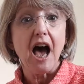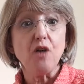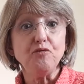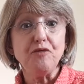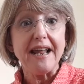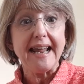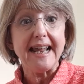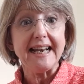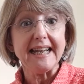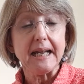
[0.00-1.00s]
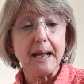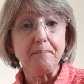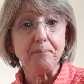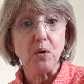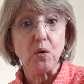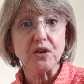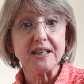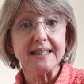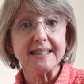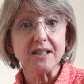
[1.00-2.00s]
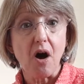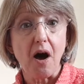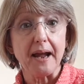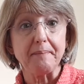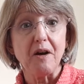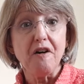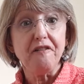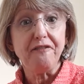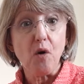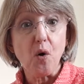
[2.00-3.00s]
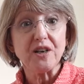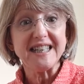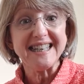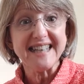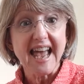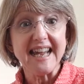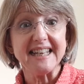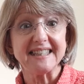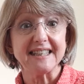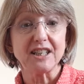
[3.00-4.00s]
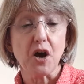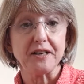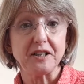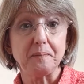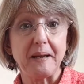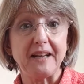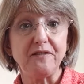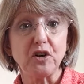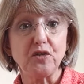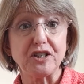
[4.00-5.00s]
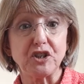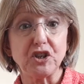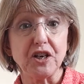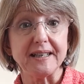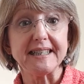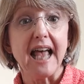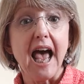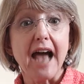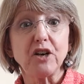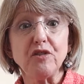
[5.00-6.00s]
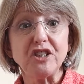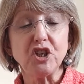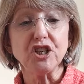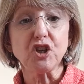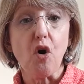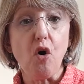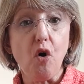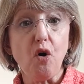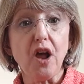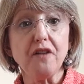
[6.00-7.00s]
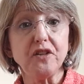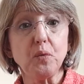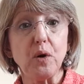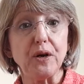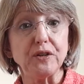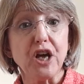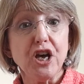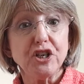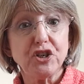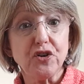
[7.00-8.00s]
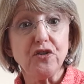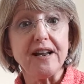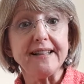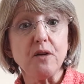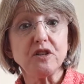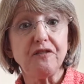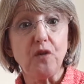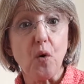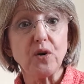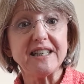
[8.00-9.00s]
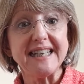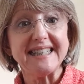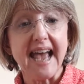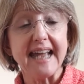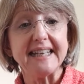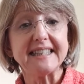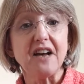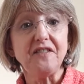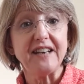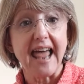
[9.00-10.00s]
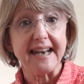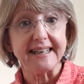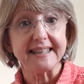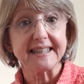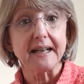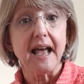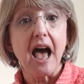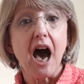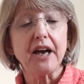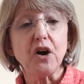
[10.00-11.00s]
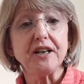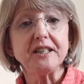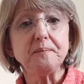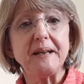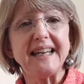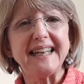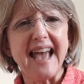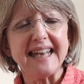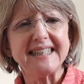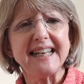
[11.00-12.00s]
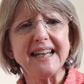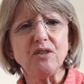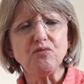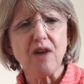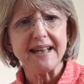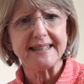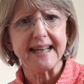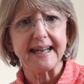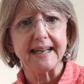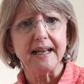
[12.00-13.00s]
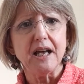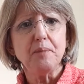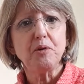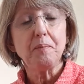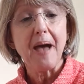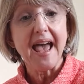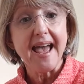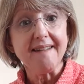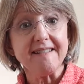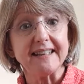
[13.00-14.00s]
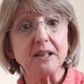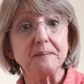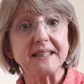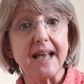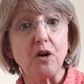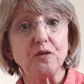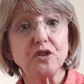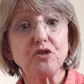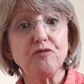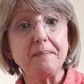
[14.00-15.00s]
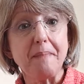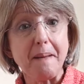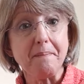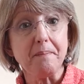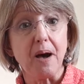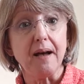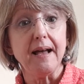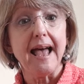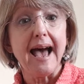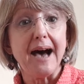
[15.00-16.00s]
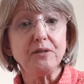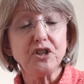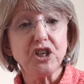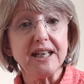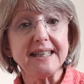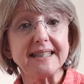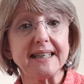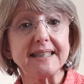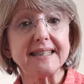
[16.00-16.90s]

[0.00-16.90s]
A really important time. 40 days there's going to be for Christians, and Christians all over the world during those 40 days of Lent are going to be getting ready, preparing themselves to remember how Jesus